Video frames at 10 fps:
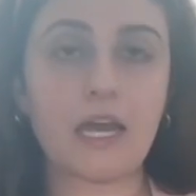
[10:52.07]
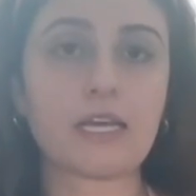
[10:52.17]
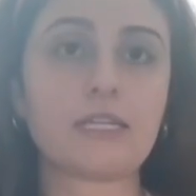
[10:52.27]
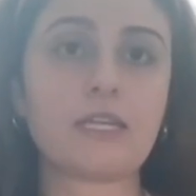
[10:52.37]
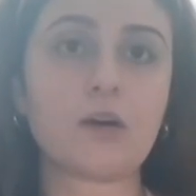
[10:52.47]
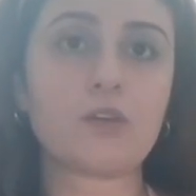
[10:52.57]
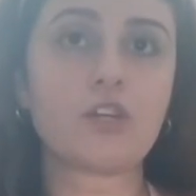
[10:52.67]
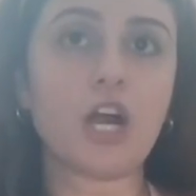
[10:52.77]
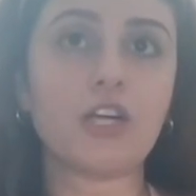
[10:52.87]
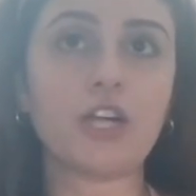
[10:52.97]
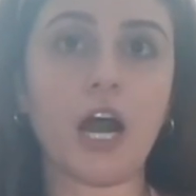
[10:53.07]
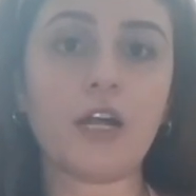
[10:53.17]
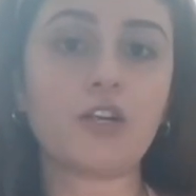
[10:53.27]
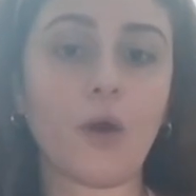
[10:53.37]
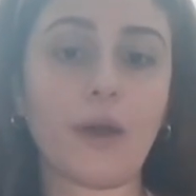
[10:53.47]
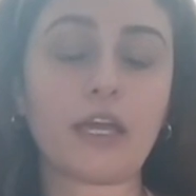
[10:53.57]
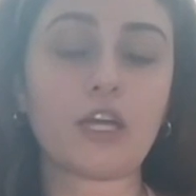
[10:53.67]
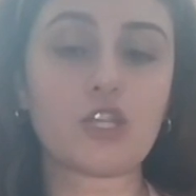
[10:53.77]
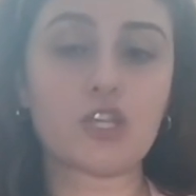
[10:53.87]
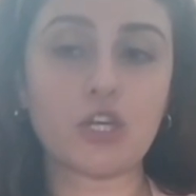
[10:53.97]
because those are not going
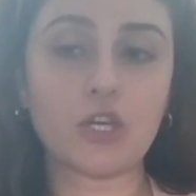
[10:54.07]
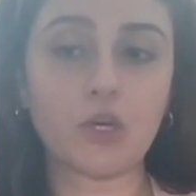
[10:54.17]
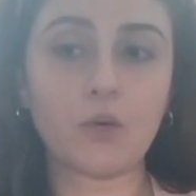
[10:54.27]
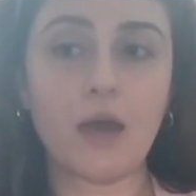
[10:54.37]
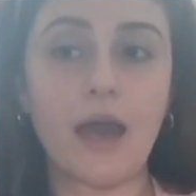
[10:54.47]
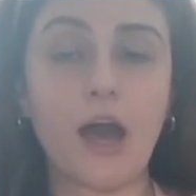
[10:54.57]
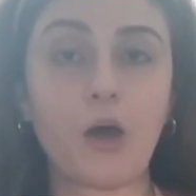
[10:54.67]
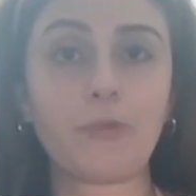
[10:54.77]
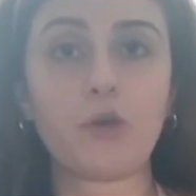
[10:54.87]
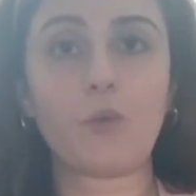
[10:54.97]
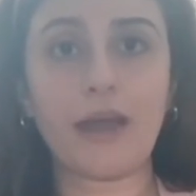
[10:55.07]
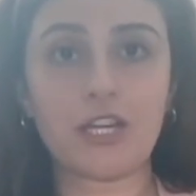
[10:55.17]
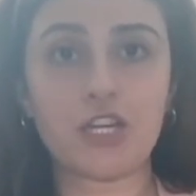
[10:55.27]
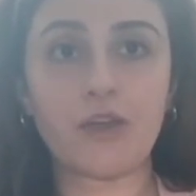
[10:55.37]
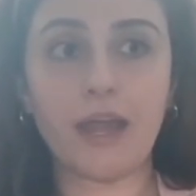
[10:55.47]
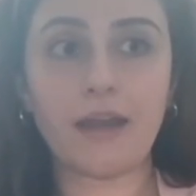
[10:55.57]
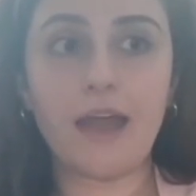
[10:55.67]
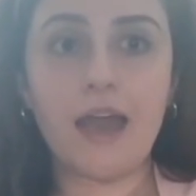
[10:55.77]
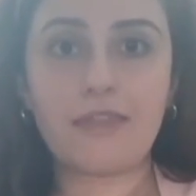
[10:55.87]
to help you waist train.